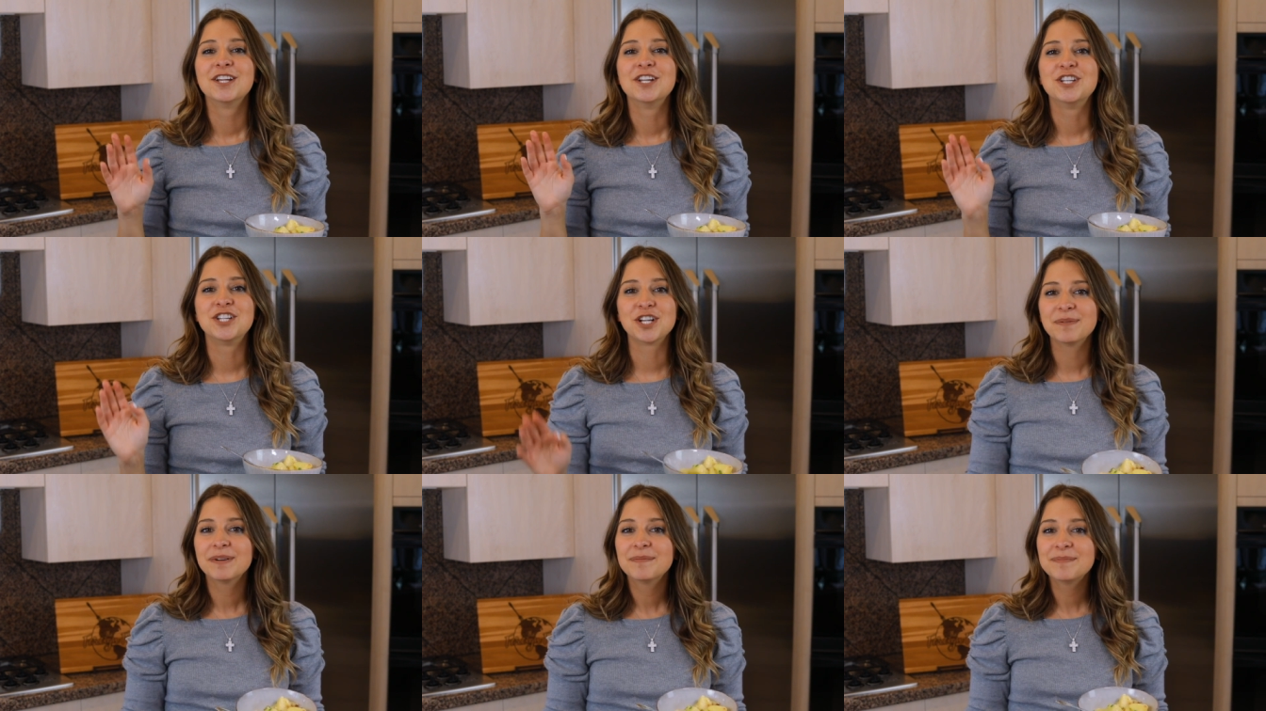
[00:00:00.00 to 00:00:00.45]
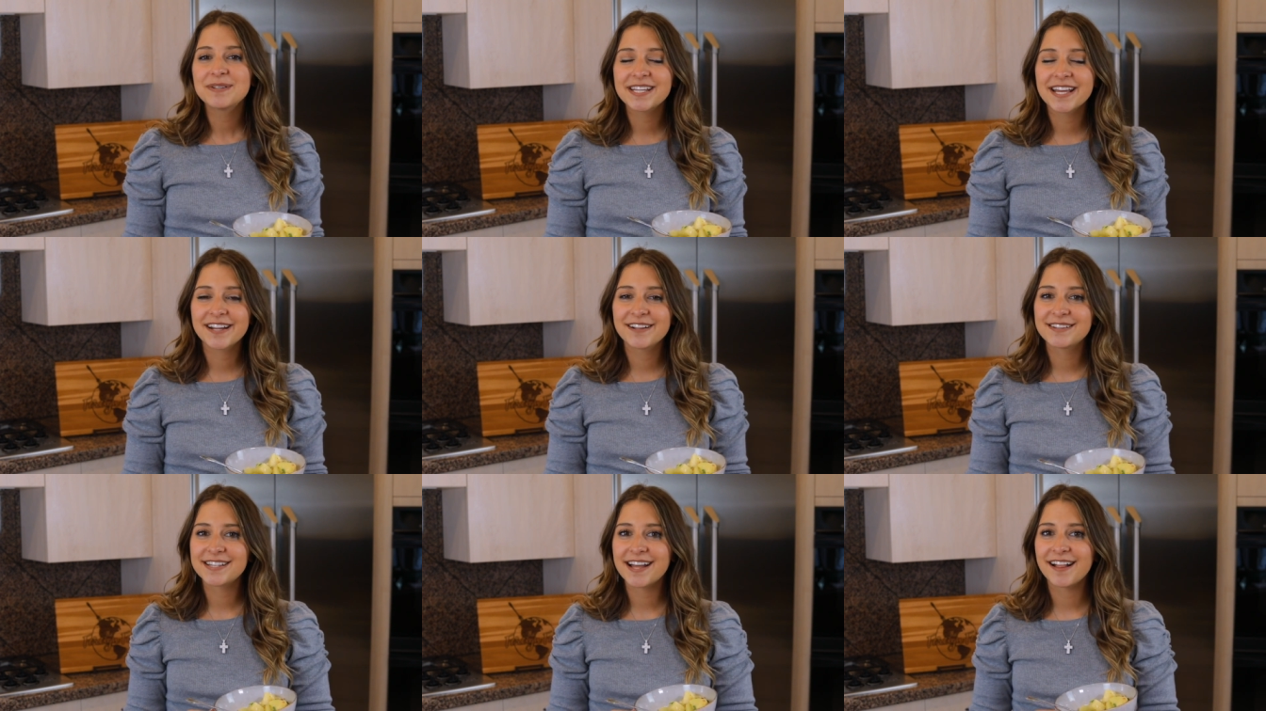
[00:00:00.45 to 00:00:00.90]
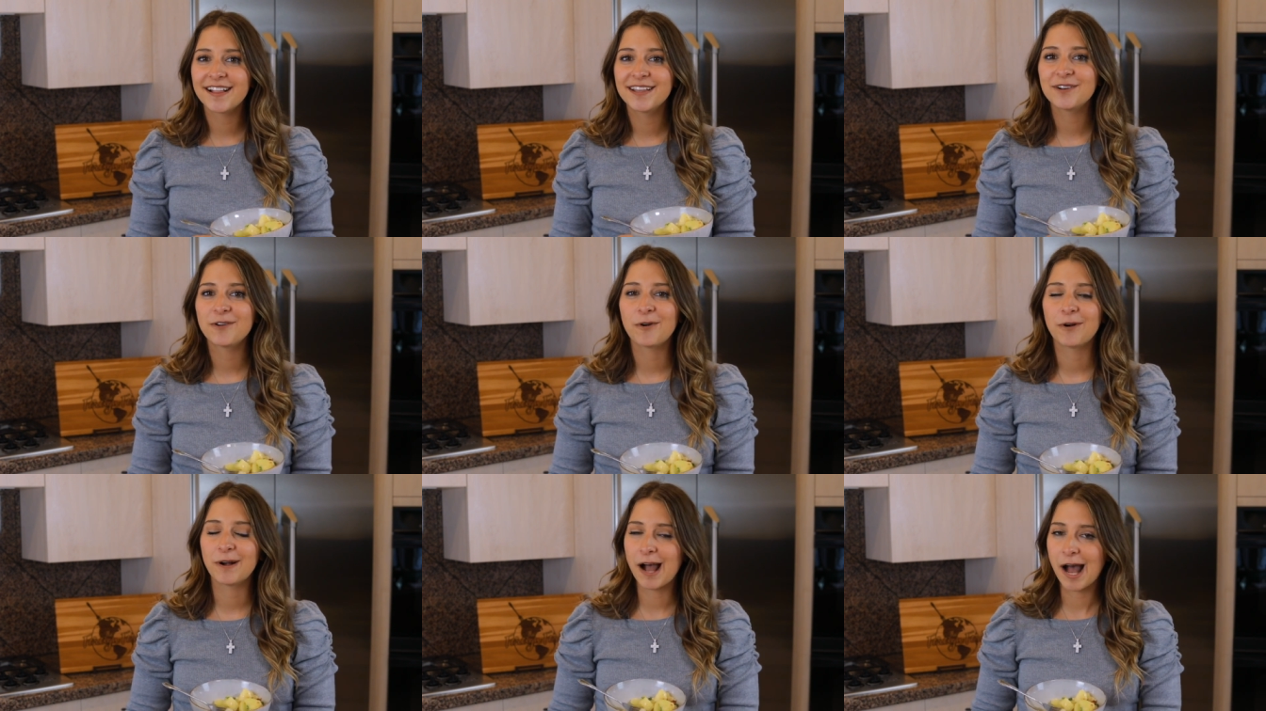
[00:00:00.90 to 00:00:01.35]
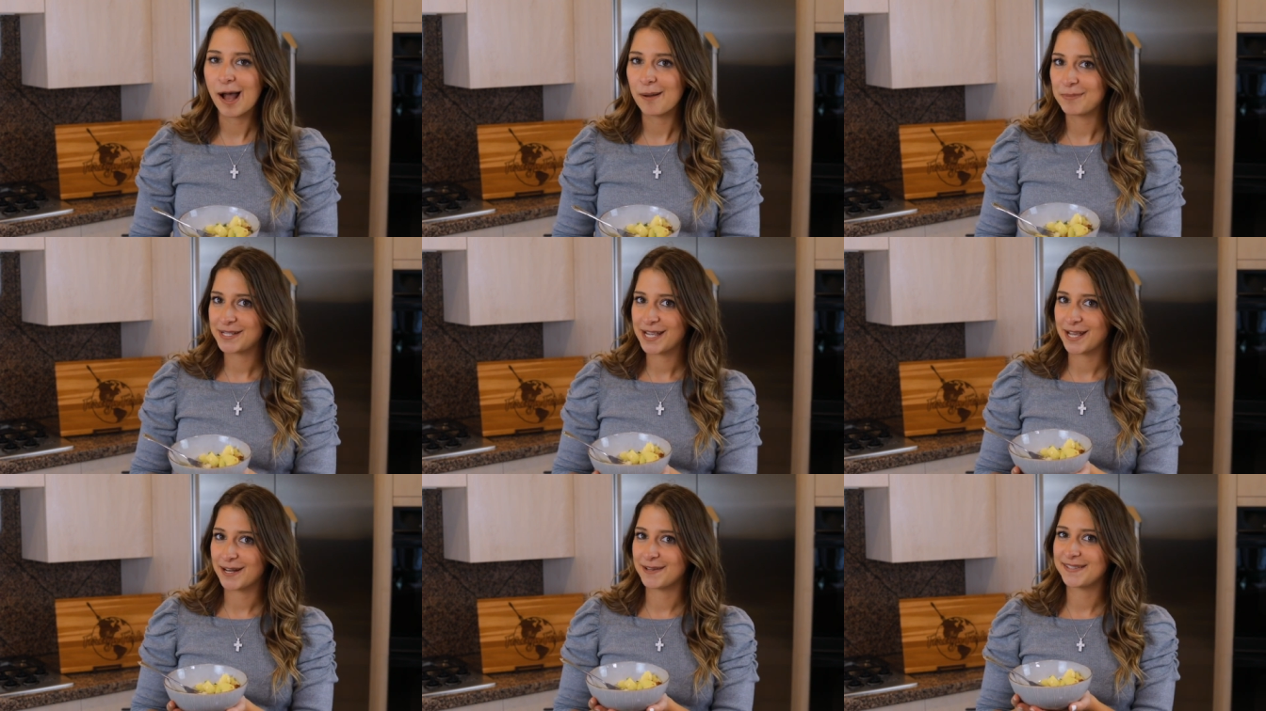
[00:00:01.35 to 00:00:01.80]
German potato salad or hot
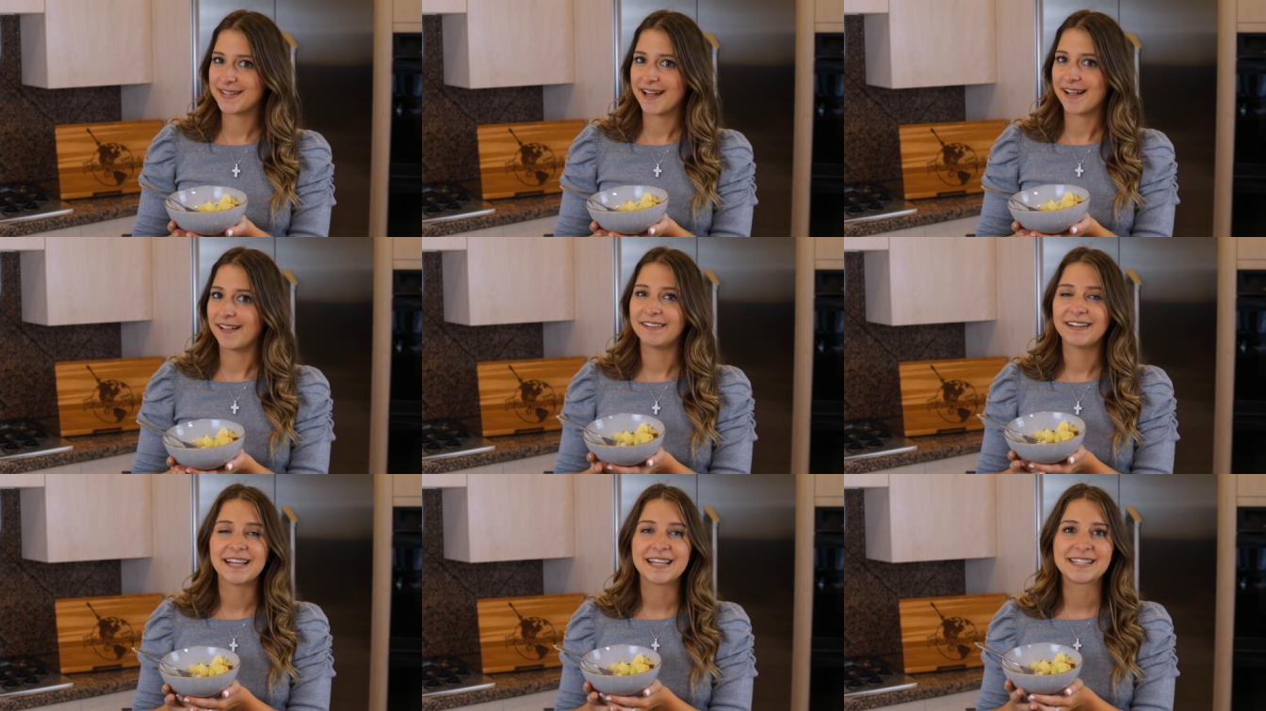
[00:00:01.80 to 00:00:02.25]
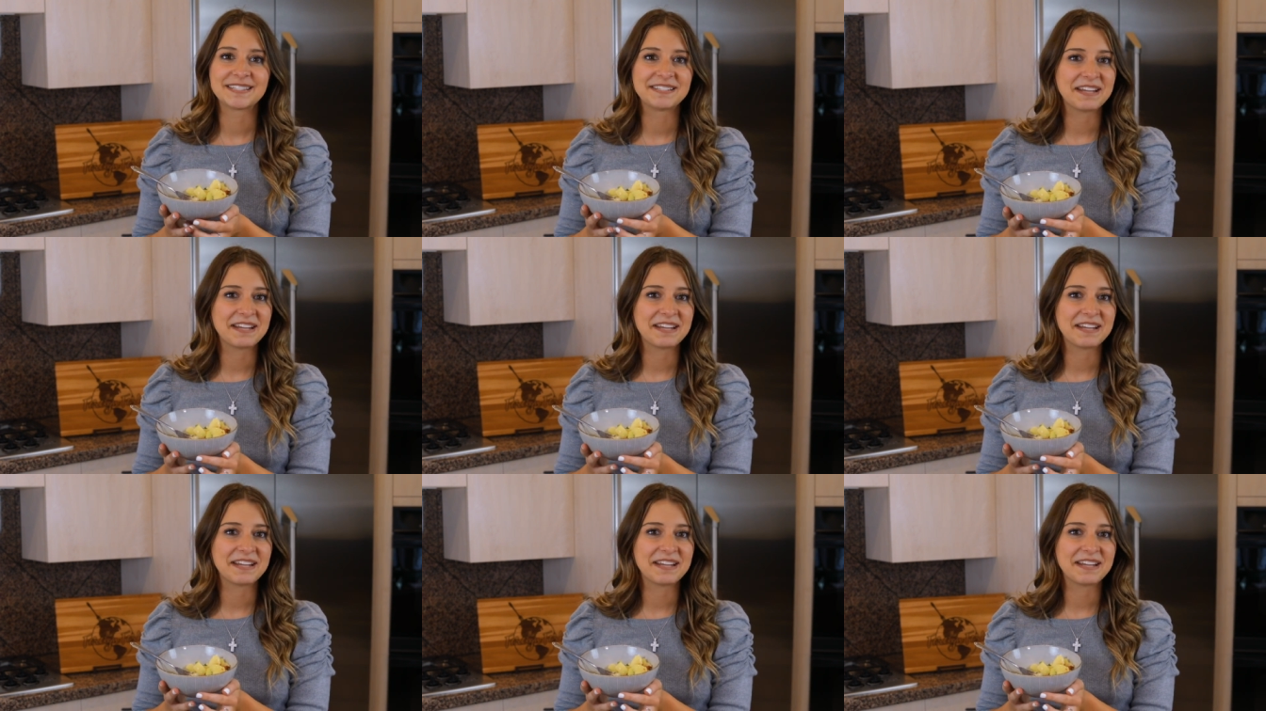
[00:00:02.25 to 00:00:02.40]
potato salad is